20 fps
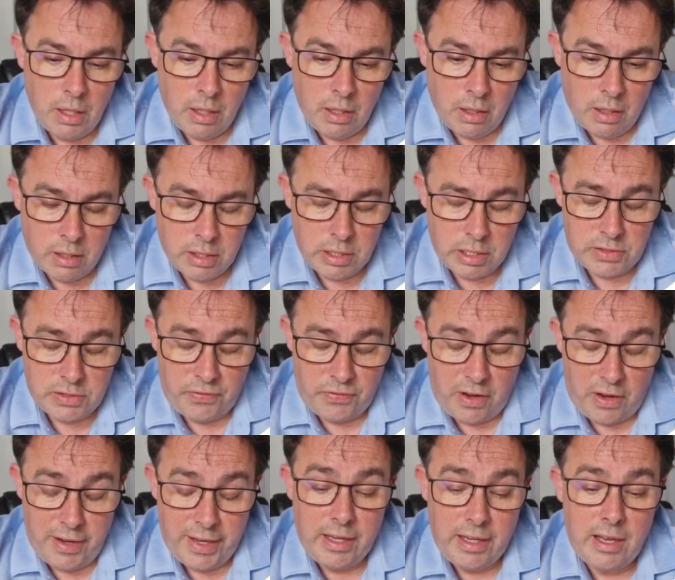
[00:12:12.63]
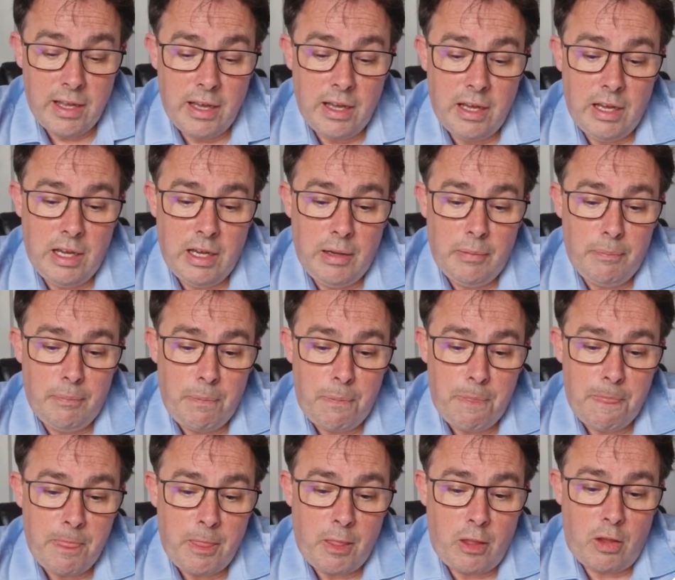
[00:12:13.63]
So that's fine.
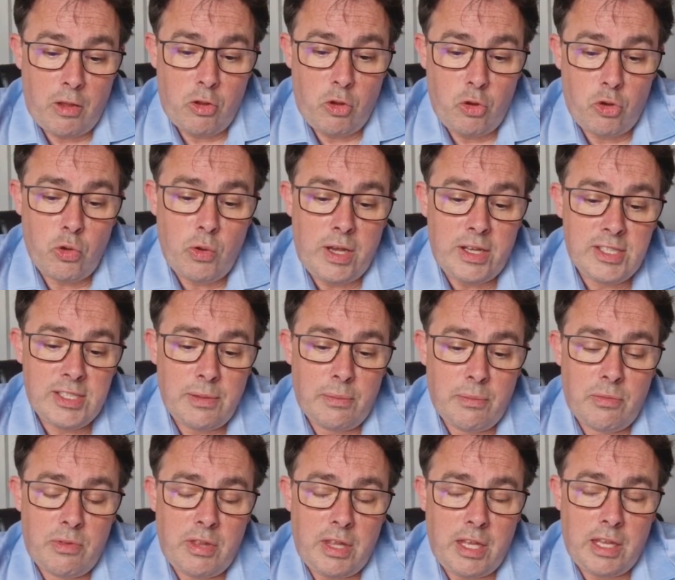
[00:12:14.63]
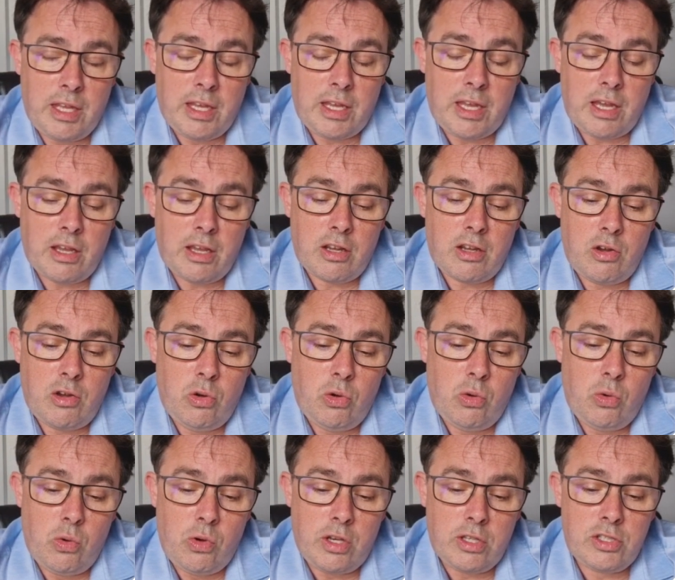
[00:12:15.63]
You do have something
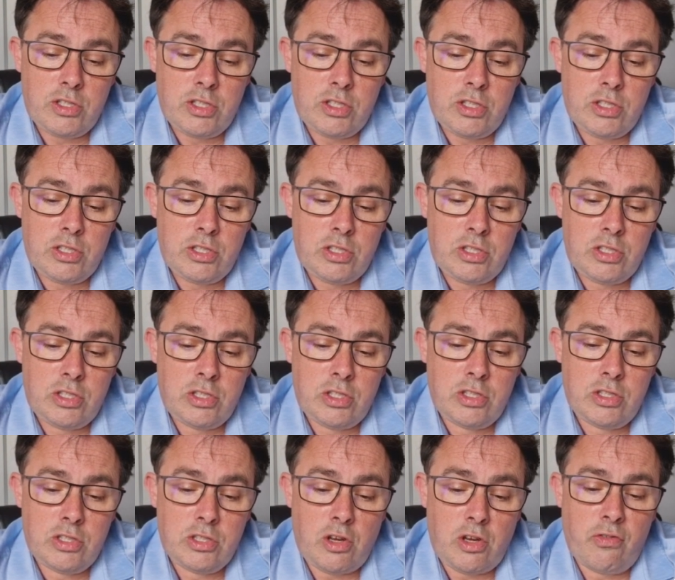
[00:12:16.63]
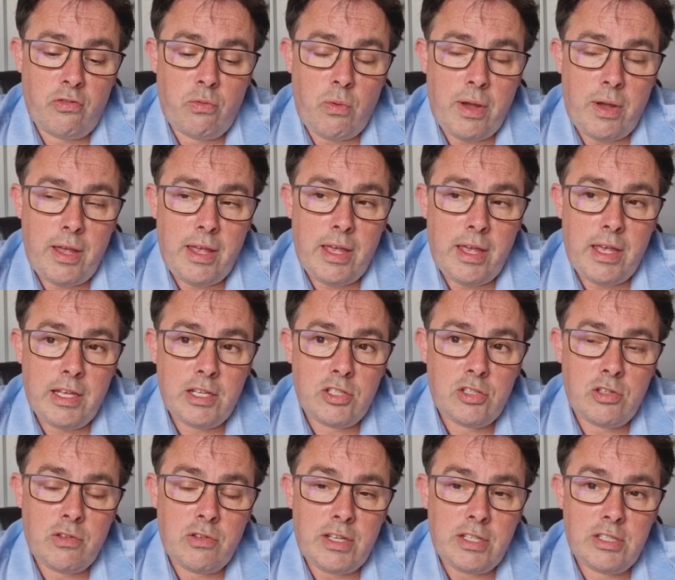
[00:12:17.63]
called software.
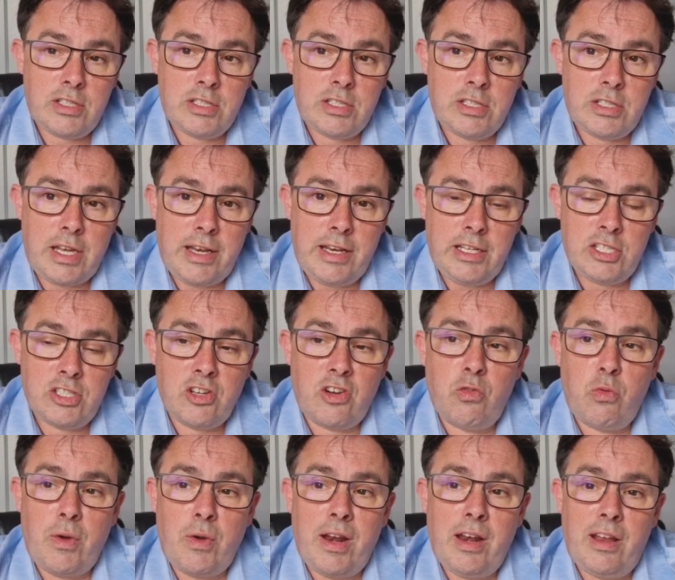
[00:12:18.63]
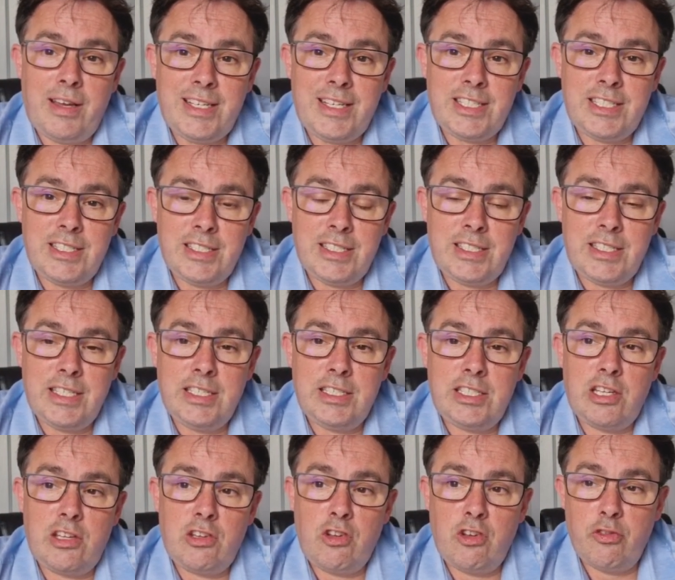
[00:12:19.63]
So that's any software
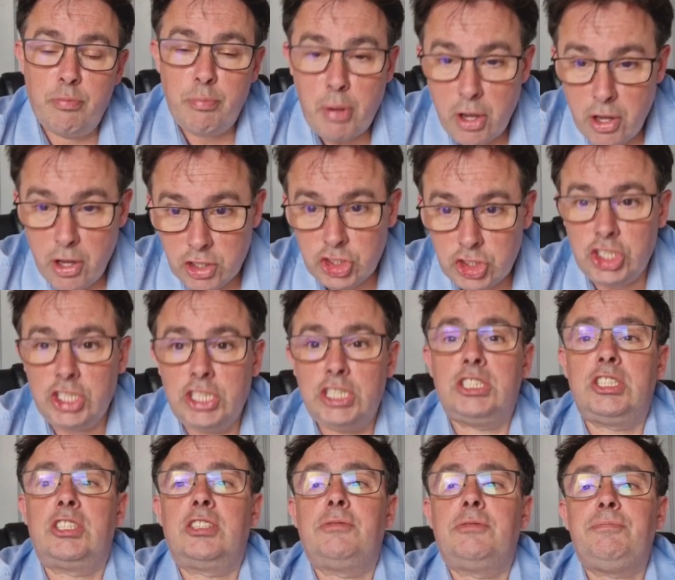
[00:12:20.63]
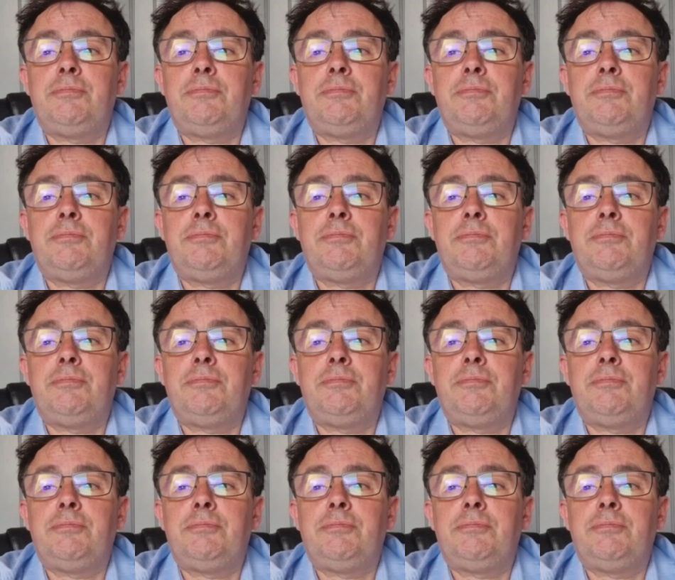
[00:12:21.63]
licenses that you've purchased